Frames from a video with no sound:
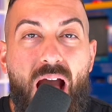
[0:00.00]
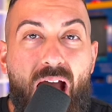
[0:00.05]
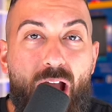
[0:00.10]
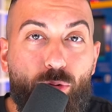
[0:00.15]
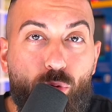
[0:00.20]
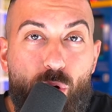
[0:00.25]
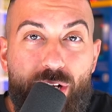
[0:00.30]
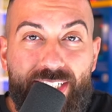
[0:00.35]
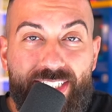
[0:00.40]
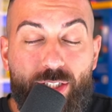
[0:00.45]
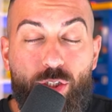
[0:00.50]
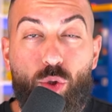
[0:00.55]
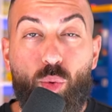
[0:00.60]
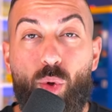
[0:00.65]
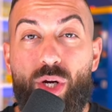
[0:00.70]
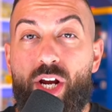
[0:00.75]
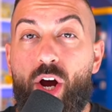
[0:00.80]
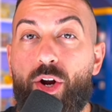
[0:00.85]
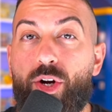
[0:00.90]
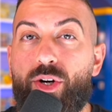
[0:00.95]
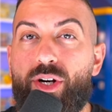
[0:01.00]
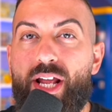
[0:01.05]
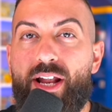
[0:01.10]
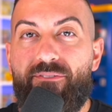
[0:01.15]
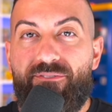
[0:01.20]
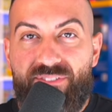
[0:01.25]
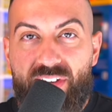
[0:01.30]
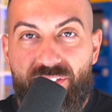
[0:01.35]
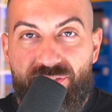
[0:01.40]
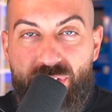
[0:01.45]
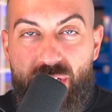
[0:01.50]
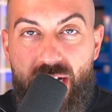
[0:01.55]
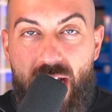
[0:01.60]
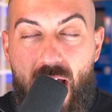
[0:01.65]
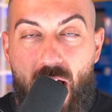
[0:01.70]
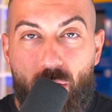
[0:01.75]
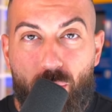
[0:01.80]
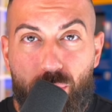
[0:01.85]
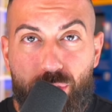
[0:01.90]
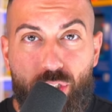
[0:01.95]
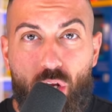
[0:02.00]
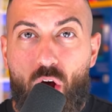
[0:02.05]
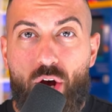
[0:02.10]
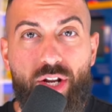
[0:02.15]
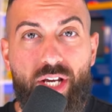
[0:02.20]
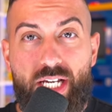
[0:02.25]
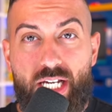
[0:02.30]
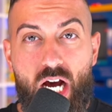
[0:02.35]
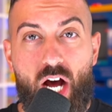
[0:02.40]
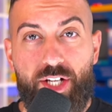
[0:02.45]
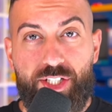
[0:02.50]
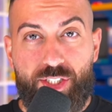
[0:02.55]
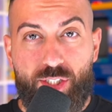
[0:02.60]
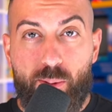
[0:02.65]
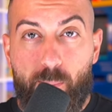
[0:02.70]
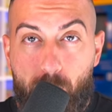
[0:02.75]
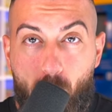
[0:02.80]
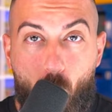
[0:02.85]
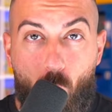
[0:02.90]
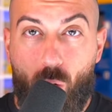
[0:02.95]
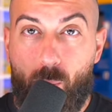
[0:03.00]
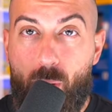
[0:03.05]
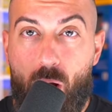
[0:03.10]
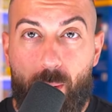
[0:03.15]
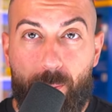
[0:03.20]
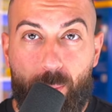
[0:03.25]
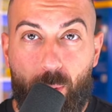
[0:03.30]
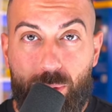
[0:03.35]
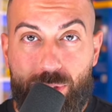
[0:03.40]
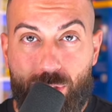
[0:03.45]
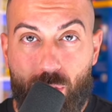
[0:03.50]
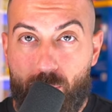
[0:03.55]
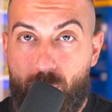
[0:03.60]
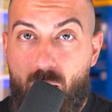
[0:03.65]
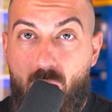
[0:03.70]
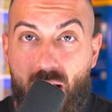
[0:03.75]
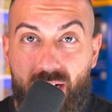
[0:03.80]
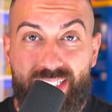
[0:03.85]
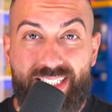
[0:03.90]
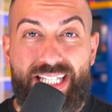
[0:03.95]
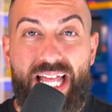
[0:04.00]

I risked three hundred fifty dollars on a custom Pokemon booster box